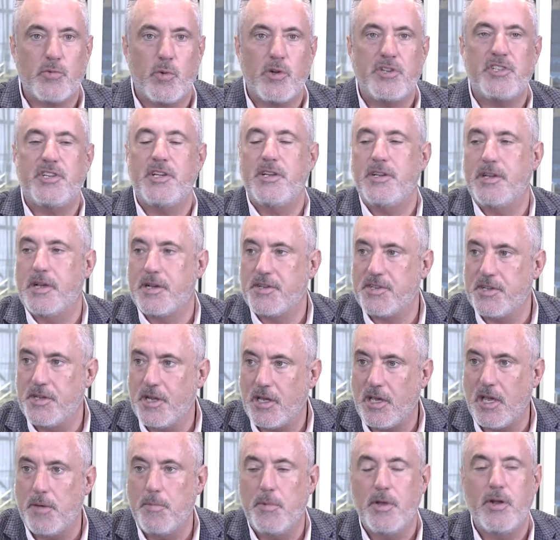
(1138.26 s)
what she does in the
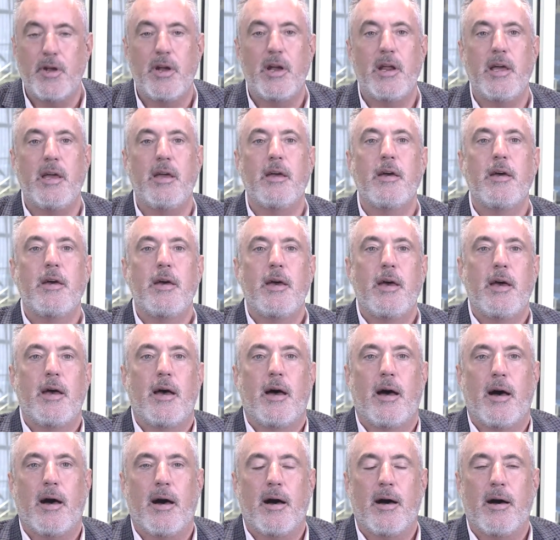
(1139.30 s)
community,
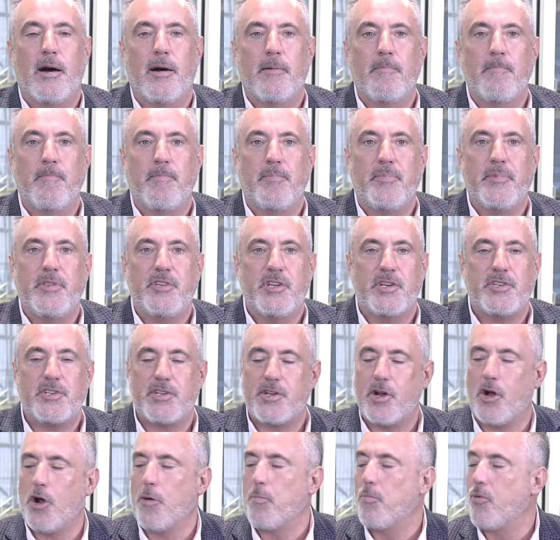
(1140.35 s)
just
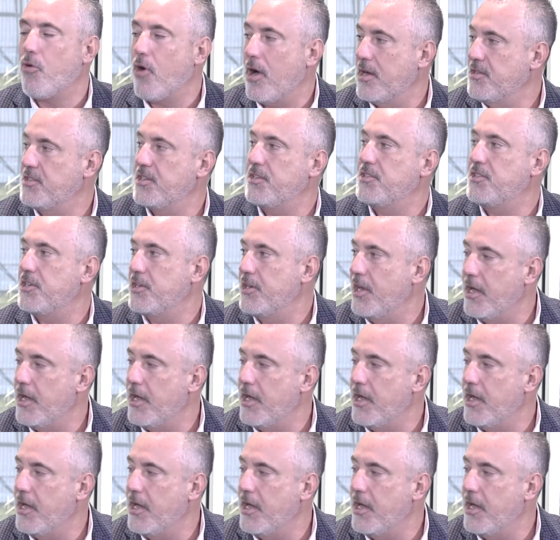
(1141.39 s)
her presence and